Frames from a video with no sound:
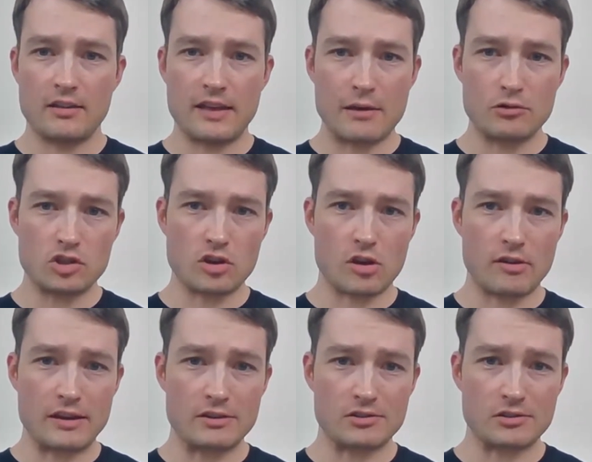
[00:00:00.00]
thou
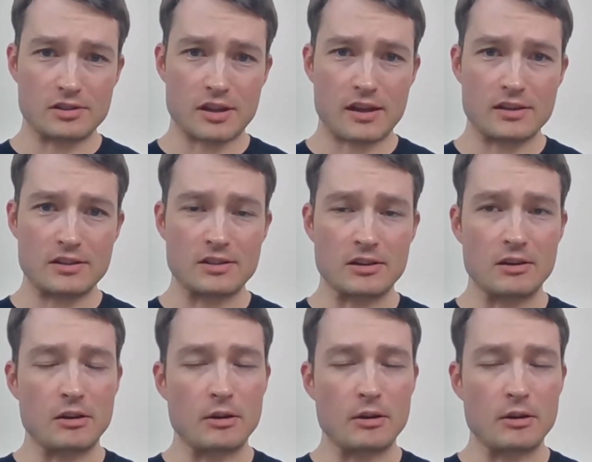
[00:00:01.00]
shalt exercise